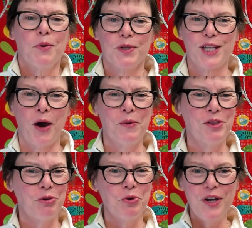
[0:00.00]
was
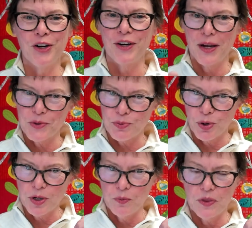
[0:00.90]
going through here and I was
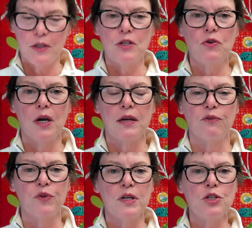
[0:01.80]
working with the two kind
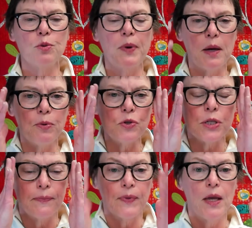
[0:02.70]
of freezer papers,